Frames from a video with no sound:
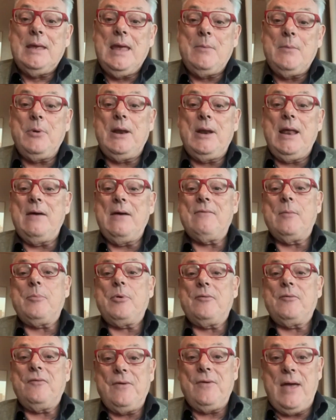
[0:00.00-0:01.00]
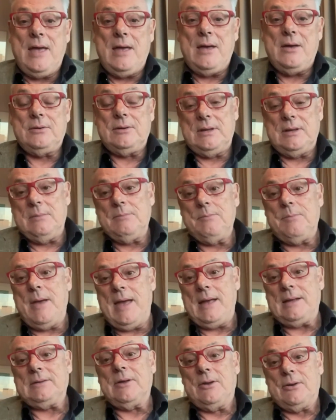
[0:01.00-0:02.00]
it would have a profound
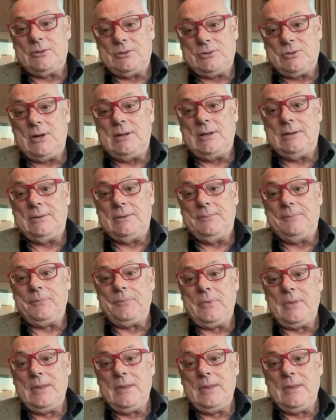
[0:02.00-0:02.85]
impact on Australia.